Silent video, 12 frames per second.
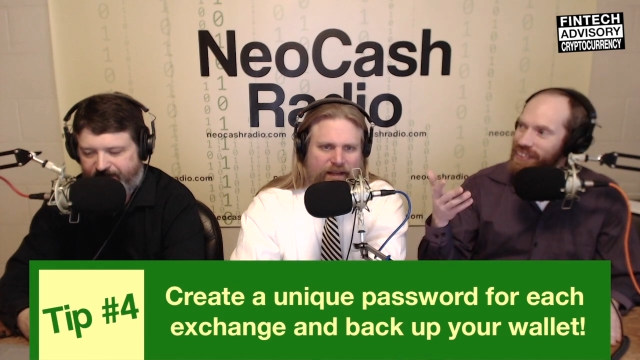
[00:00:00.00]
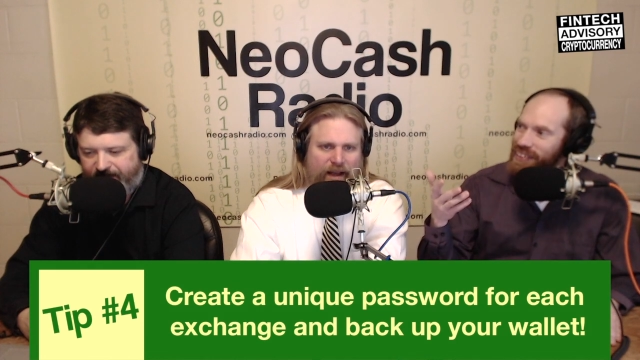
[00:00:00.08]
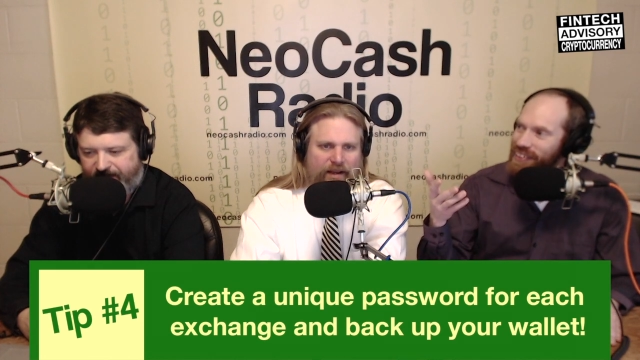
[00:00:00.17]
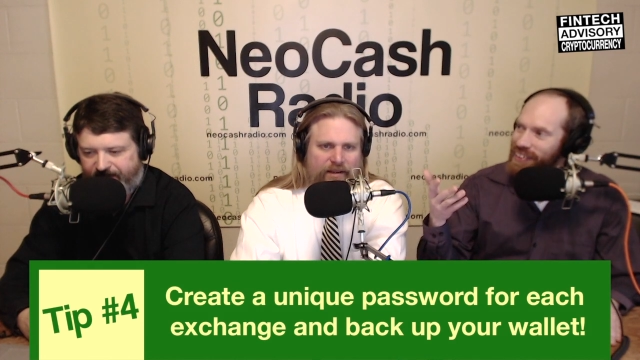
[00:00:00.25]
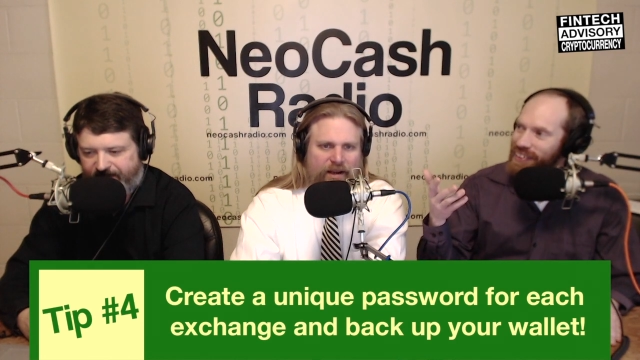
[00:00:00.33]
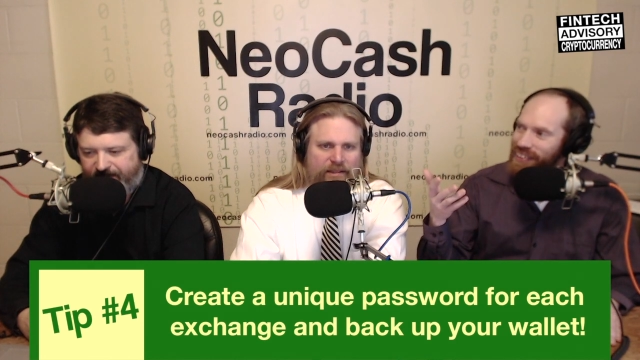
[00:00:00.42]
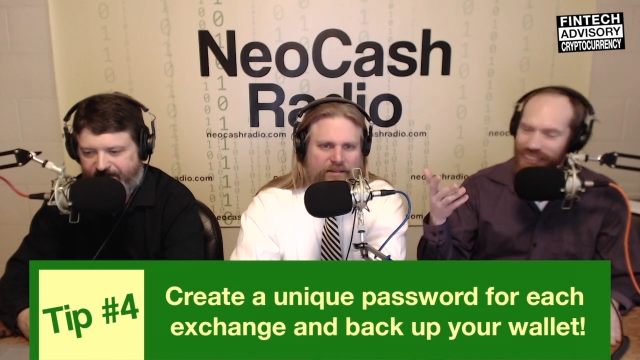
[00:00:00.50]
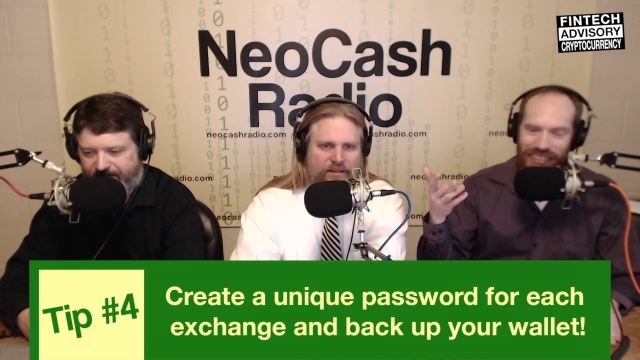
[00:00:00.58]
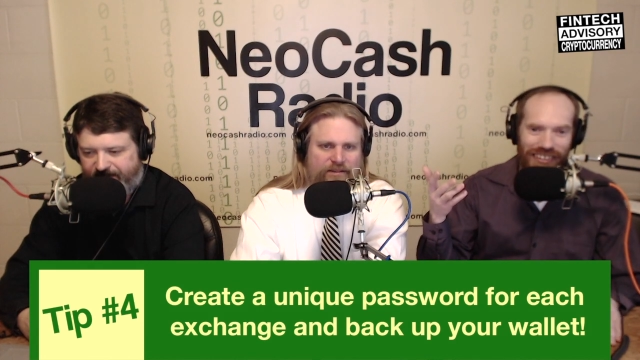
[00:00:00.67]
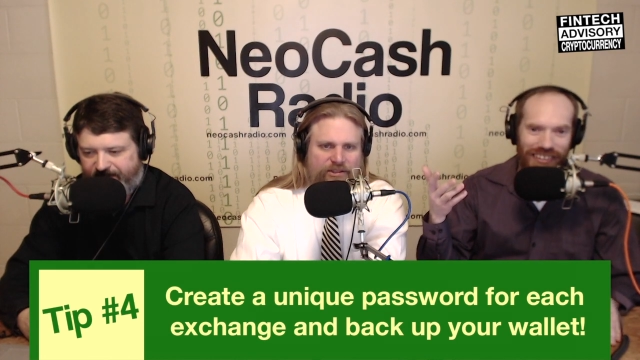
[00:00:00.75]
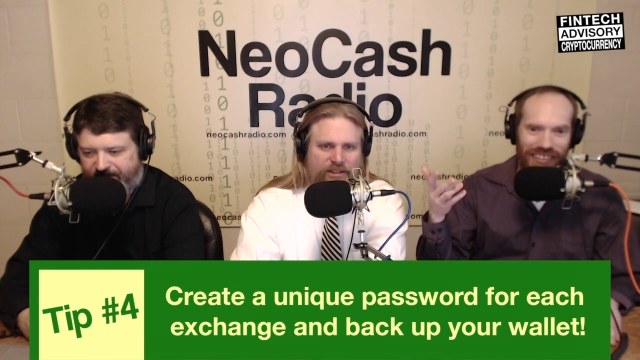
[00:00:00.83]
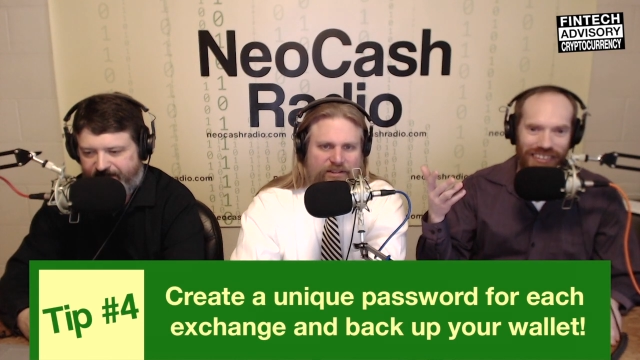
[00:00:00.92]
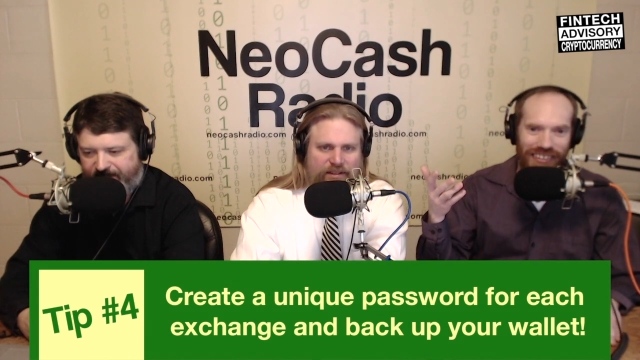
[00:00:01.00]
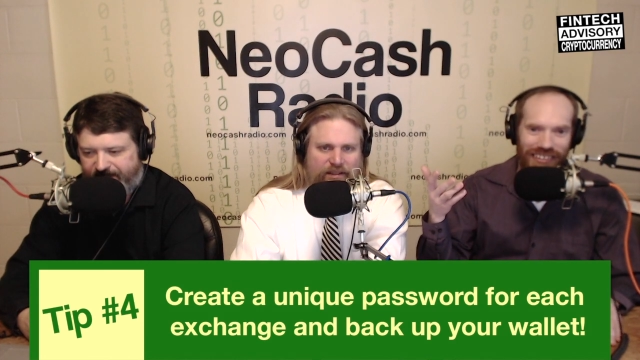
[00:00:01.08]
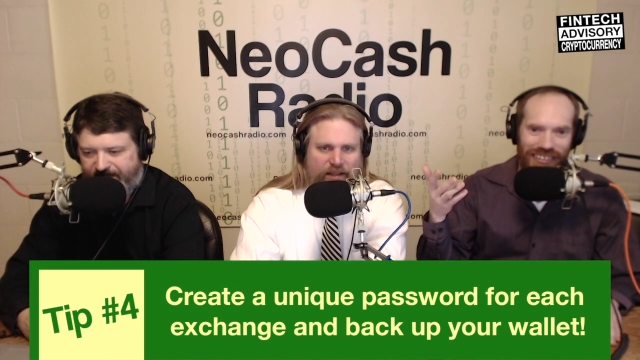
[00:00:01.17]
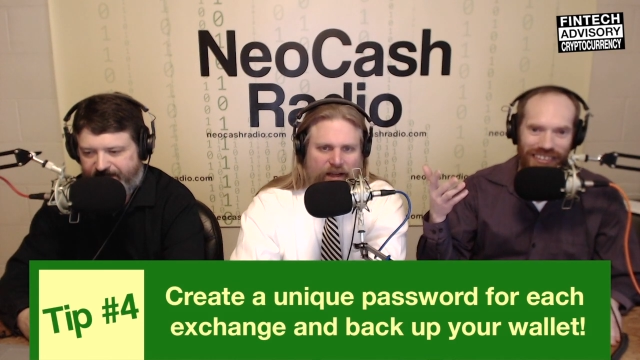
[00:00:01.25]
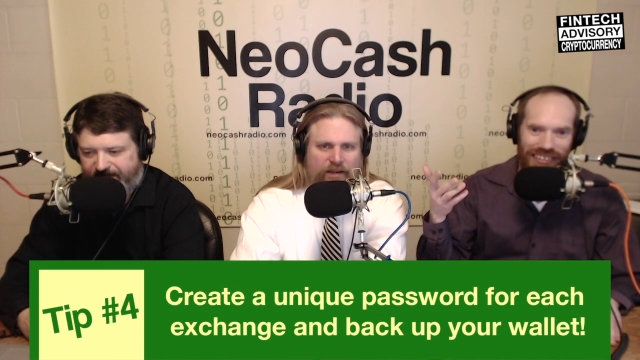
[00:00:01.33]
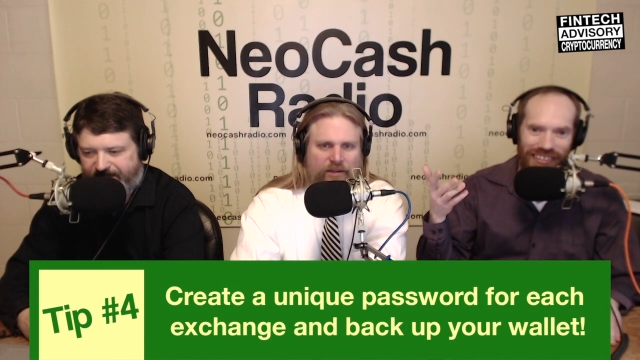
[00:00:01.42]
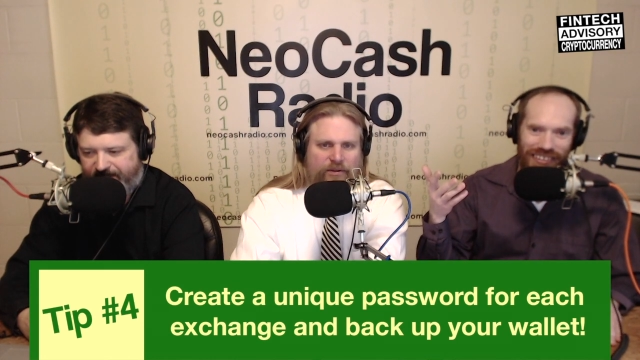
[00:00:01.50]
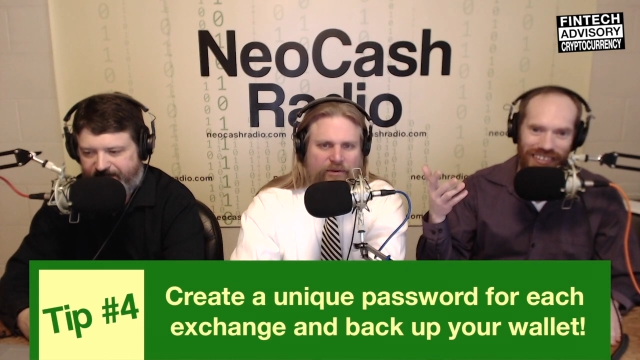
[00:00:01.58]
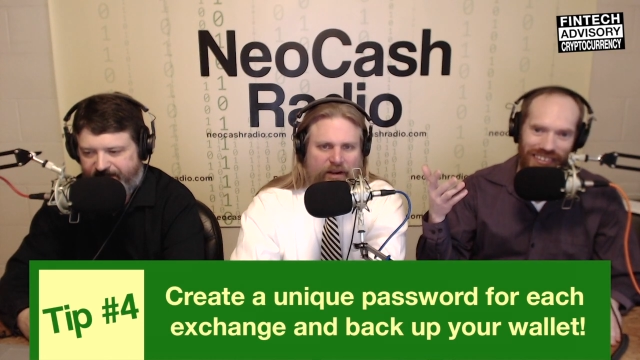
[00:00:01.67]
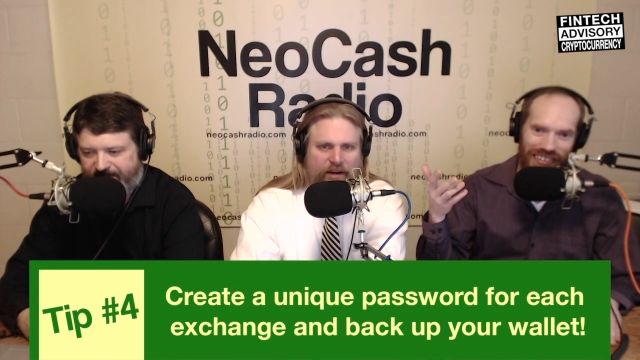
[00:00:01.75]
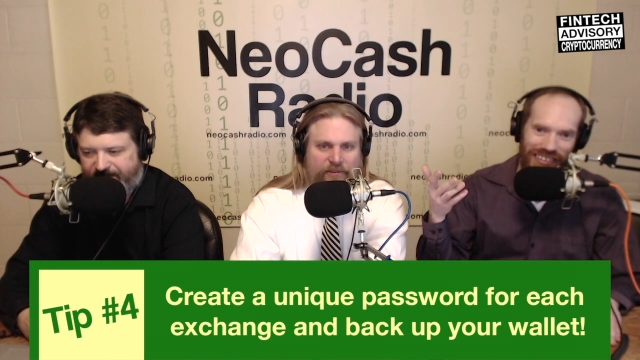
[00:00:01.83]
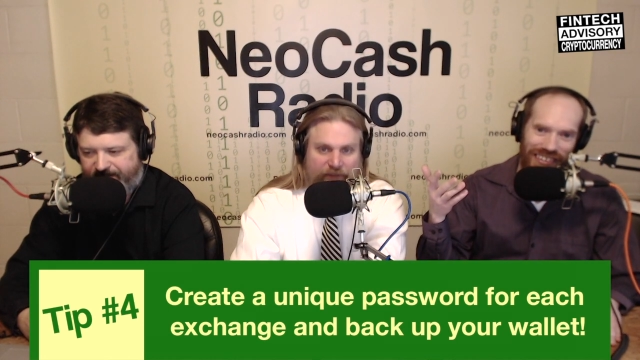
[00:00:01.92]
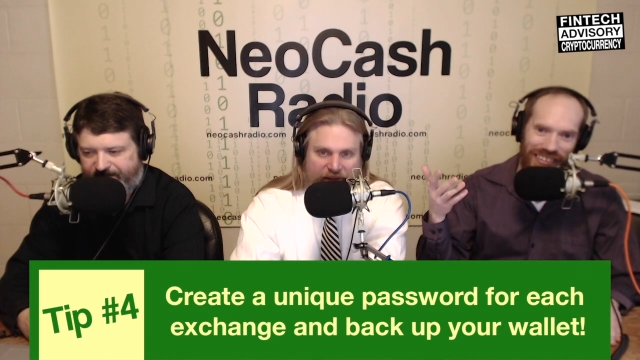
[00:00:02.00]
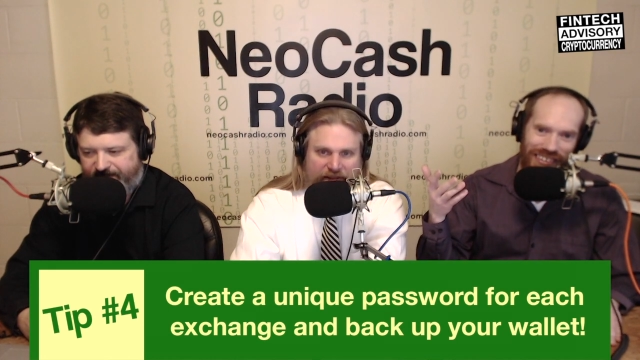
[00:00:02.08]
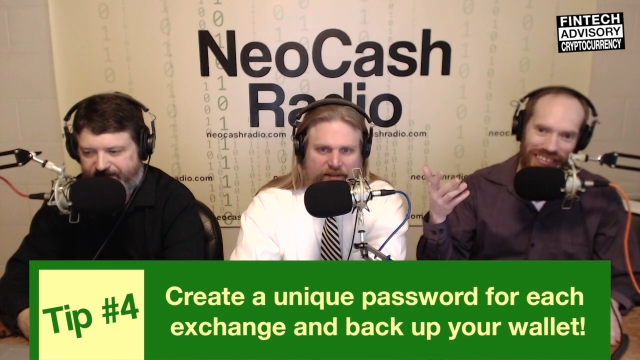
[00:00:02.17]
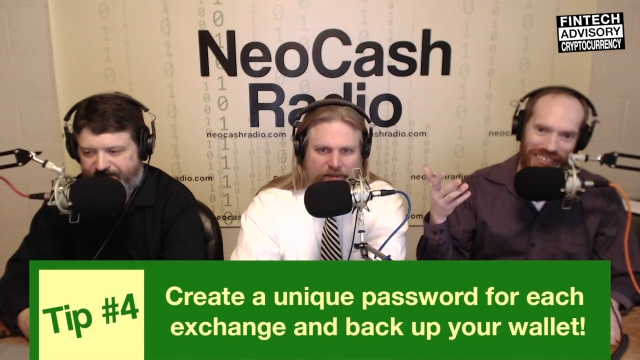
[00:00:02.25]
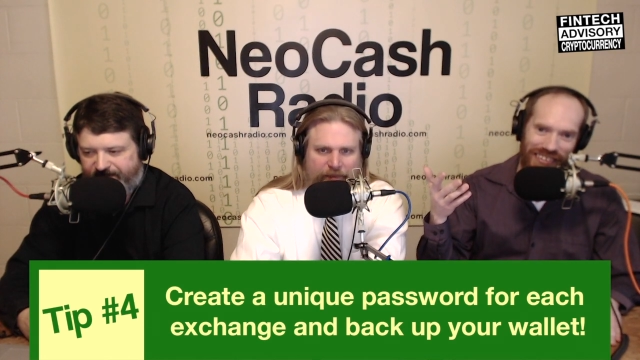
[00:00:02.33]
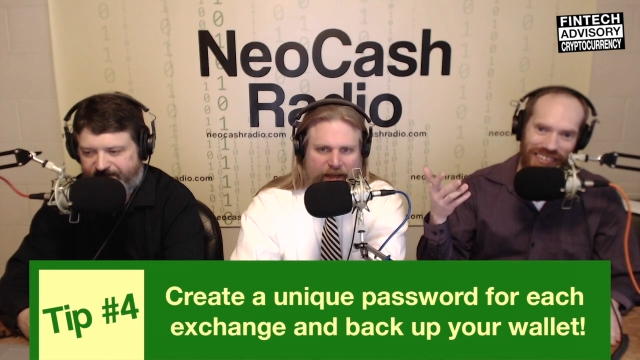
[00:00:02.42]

Speaker 1: Yeah, not just the cloud. Create a physical